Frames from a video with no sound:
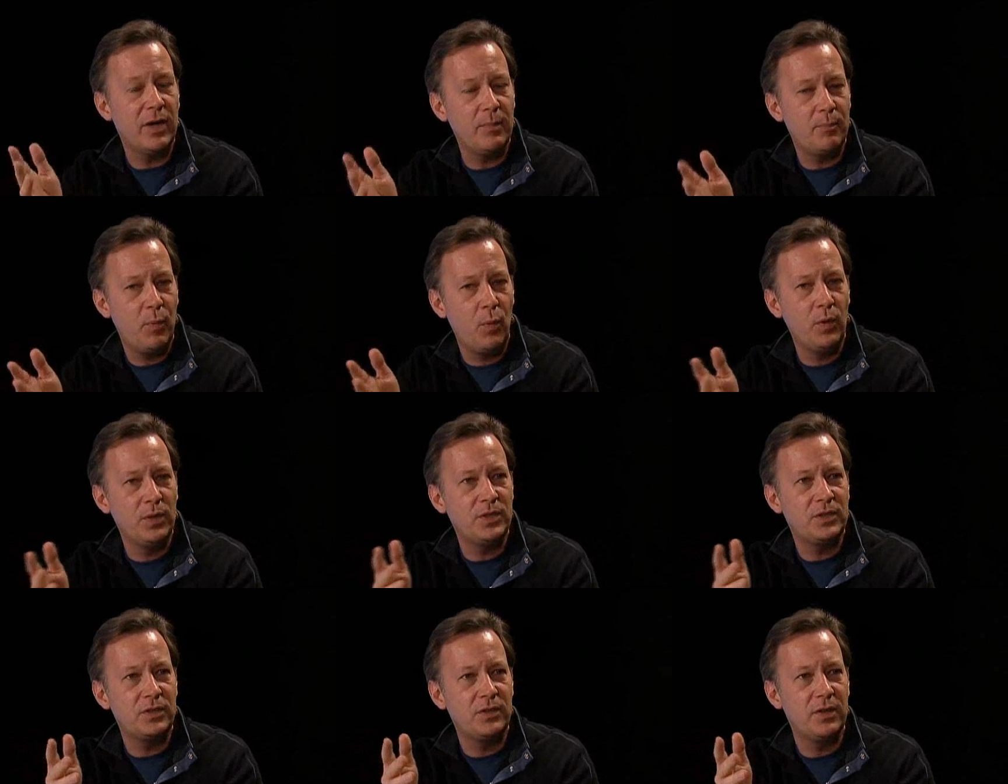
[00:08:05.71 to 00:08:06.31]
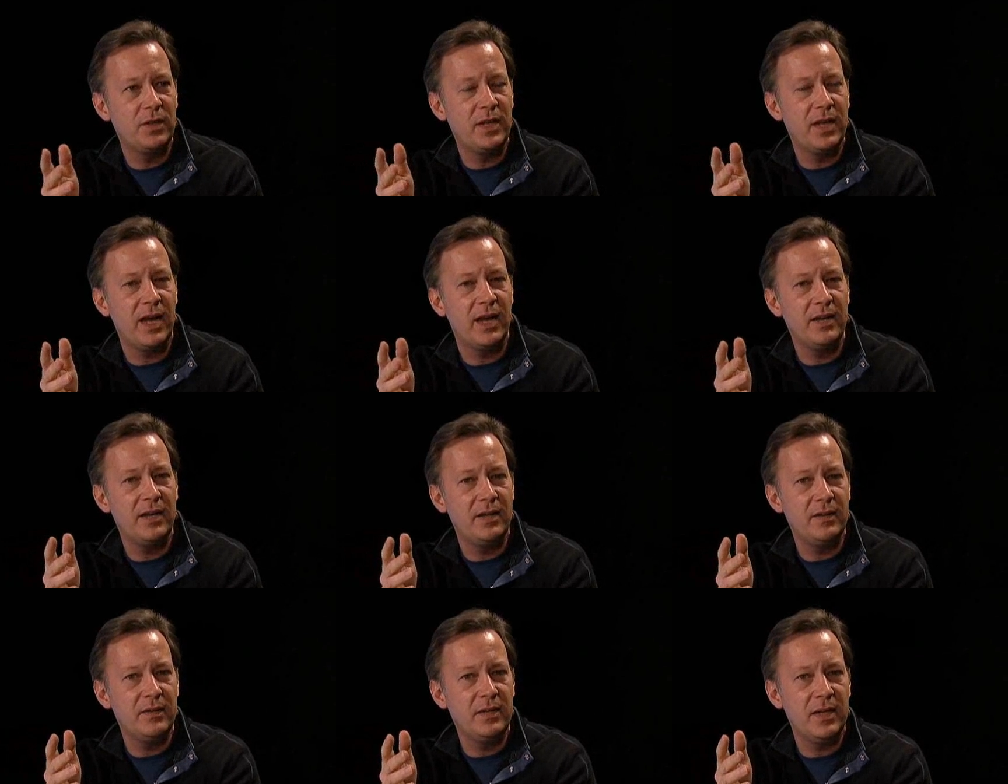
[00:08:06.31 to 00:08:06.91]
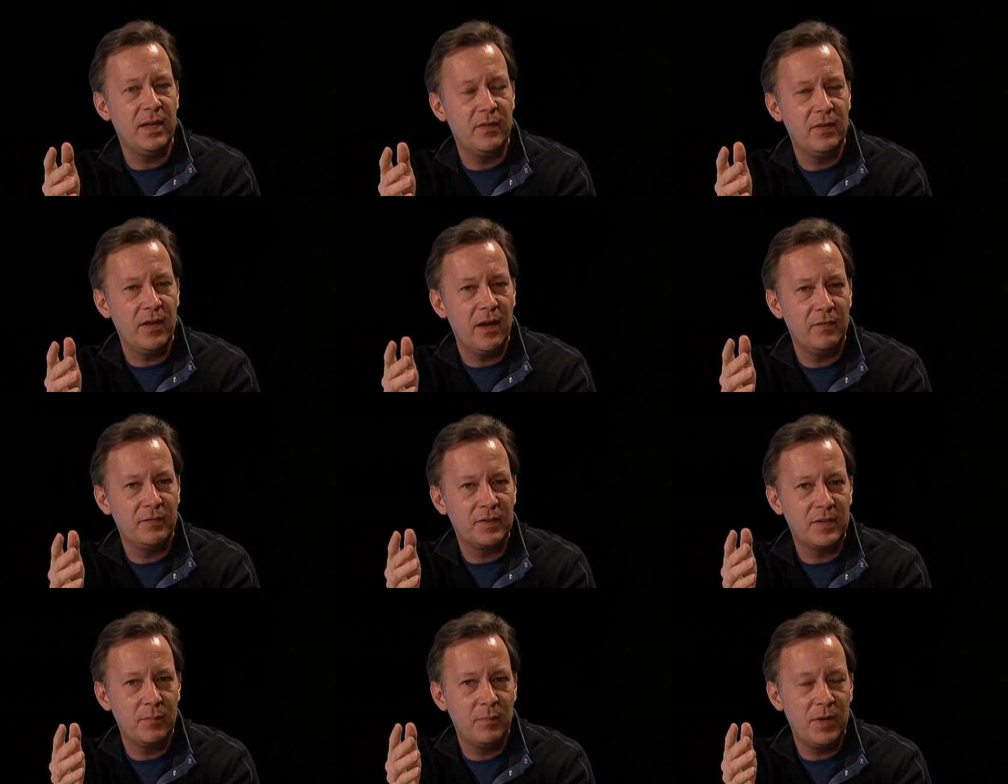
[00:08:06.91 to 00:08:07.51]
It points to the idea
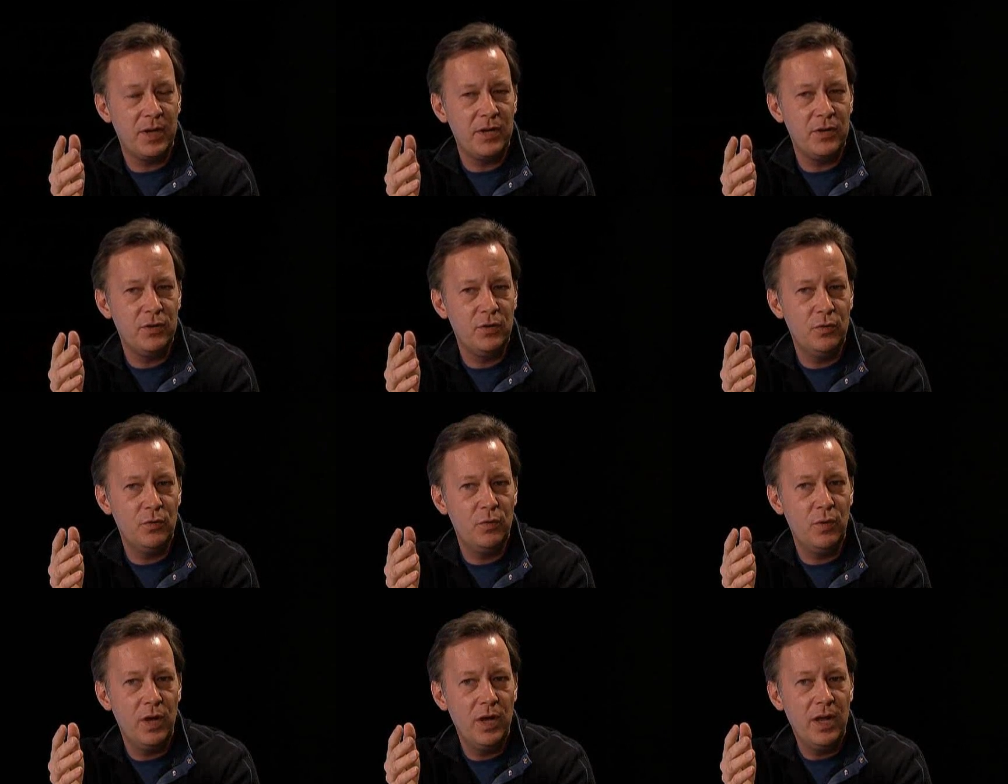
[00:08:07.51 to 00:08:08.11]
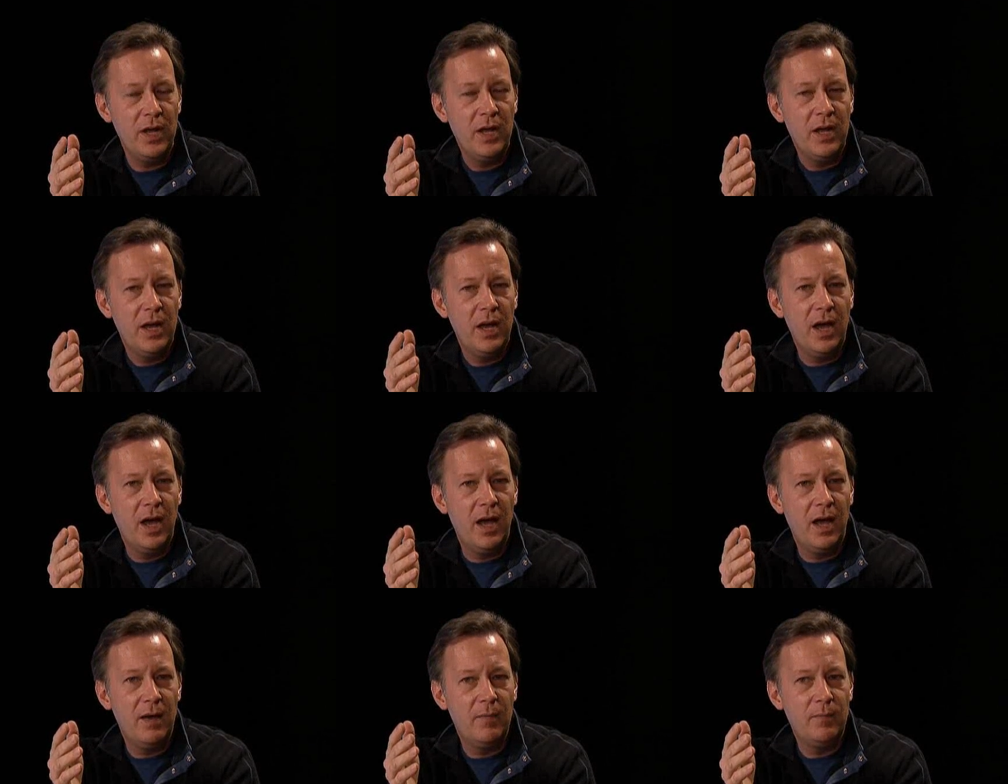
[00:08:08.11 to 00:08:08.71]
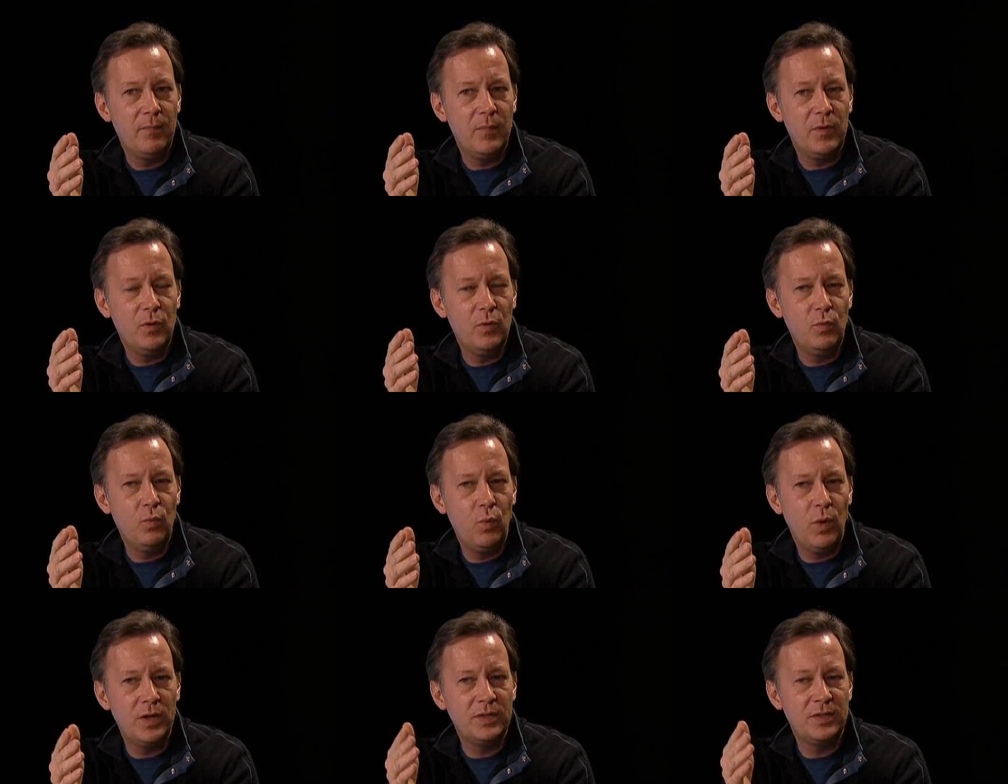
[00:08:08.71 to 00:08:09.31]
of somebody who
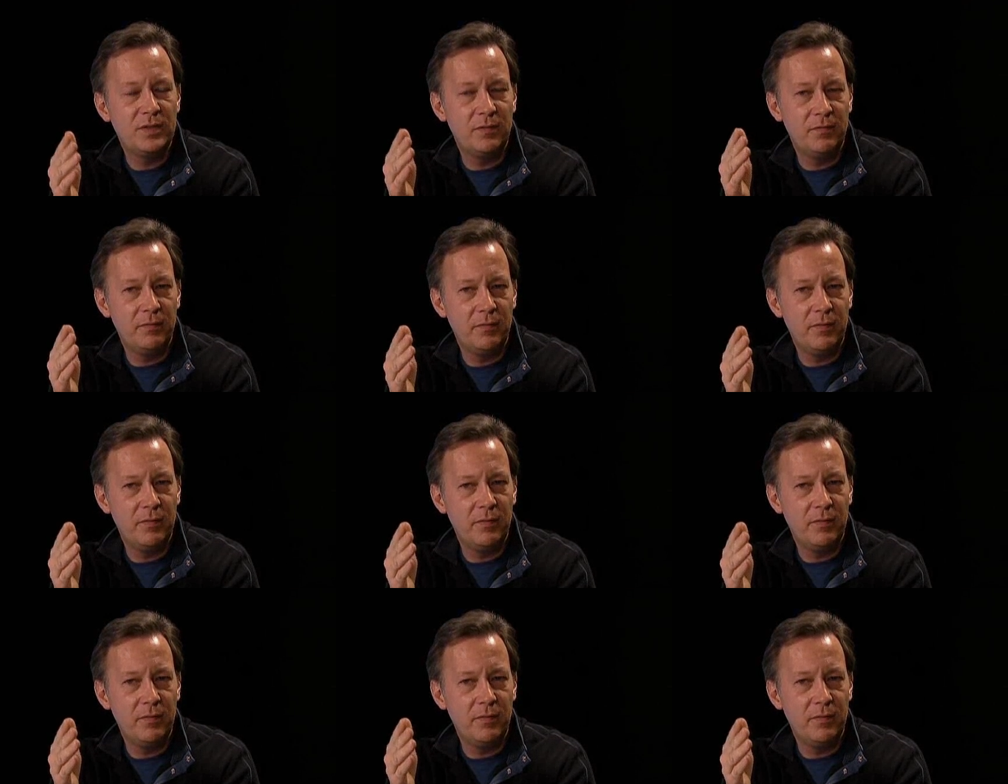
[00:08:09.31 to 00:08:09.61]
was